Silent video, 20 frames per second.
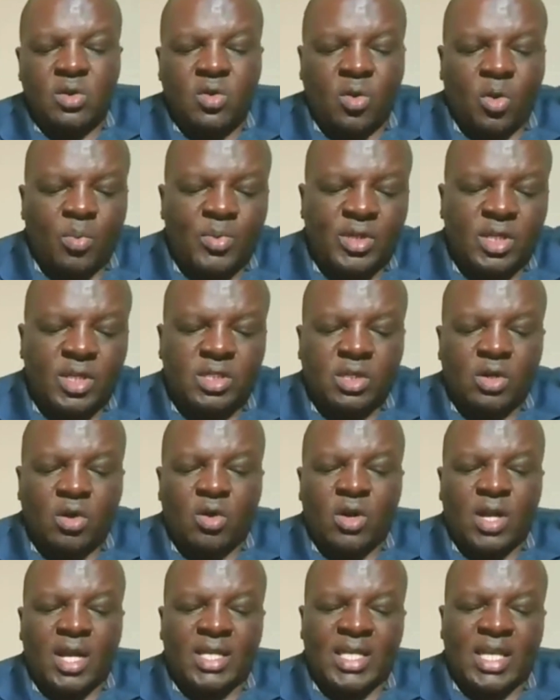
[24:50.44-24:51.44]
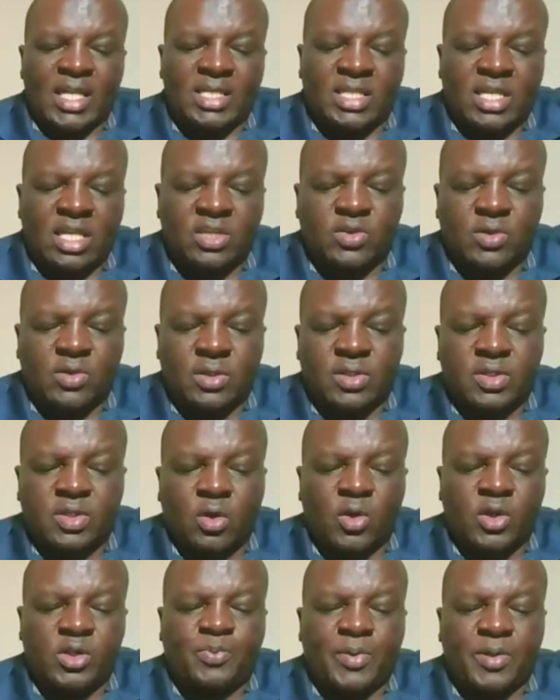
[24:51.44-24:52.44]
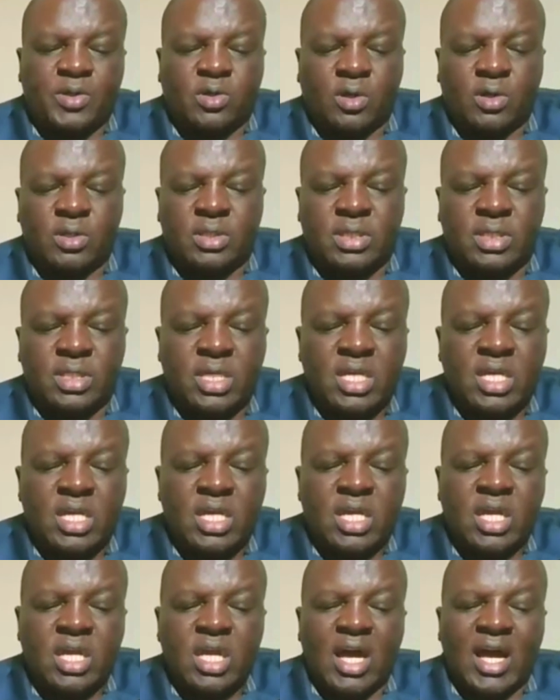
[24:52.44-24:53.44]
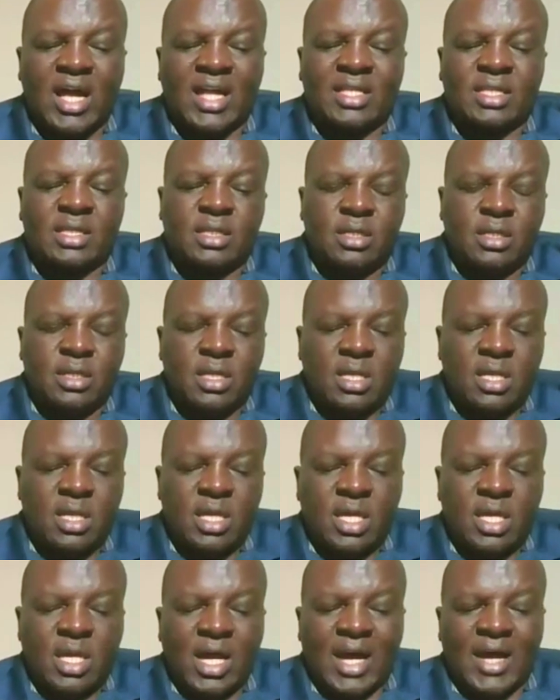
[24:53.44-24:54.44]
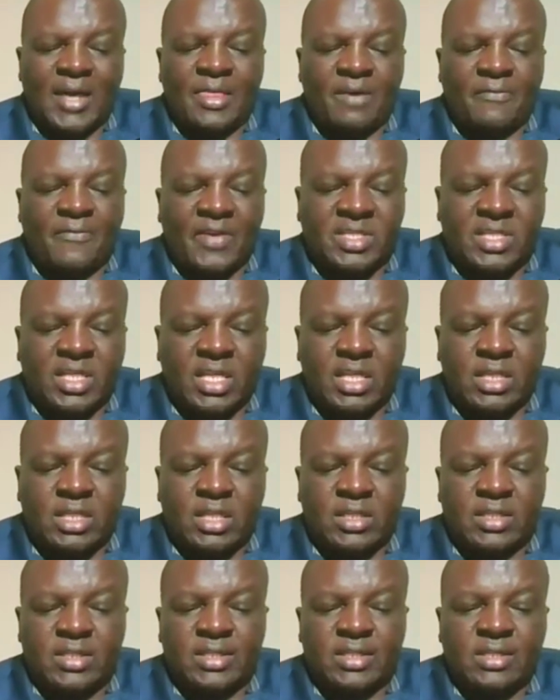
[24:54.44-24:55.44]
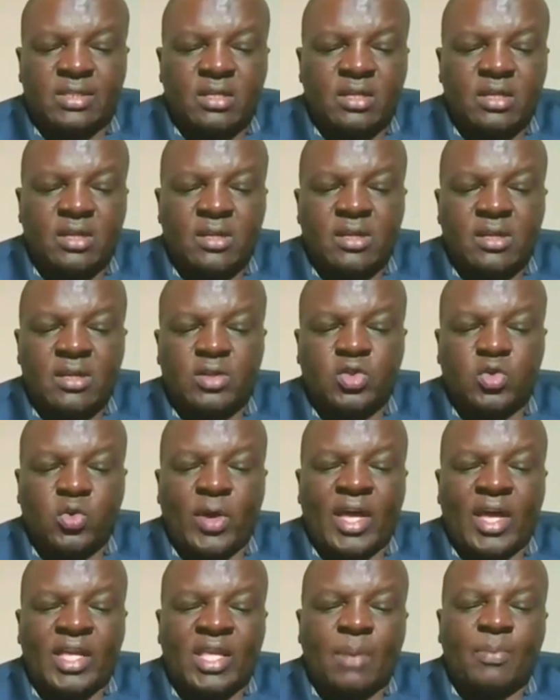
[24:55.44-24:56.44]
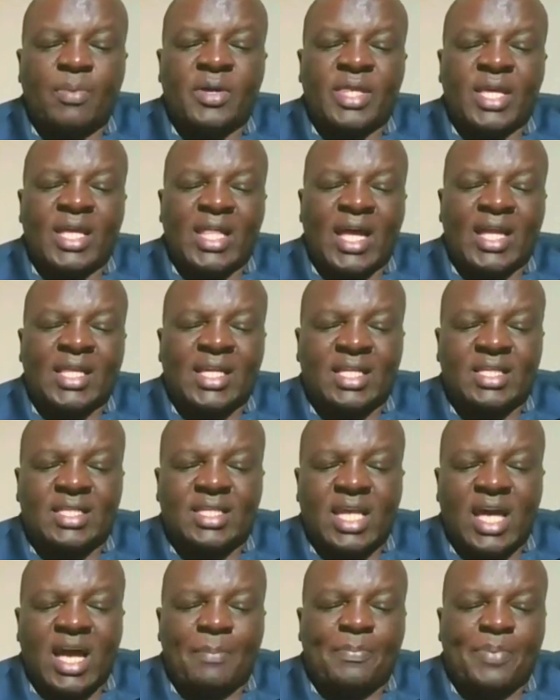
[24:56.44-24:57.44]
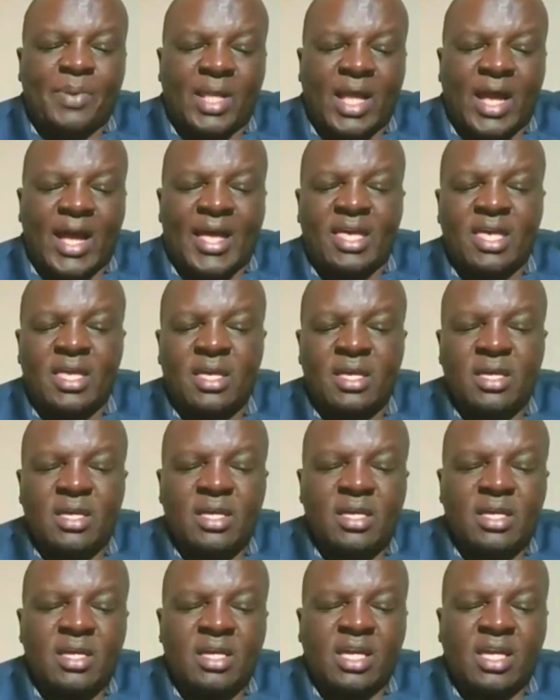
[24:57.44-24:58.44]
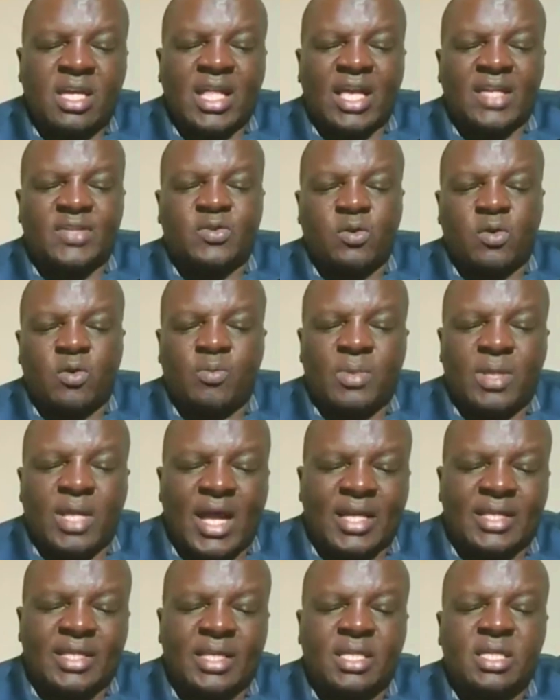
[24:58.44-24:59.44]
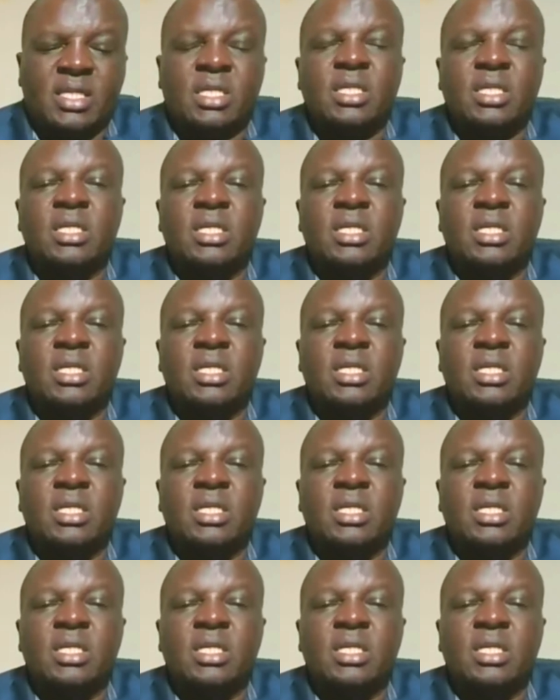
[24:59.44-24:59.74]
community organizations, hospitals, and other facilities to enable the learners apply classroom learning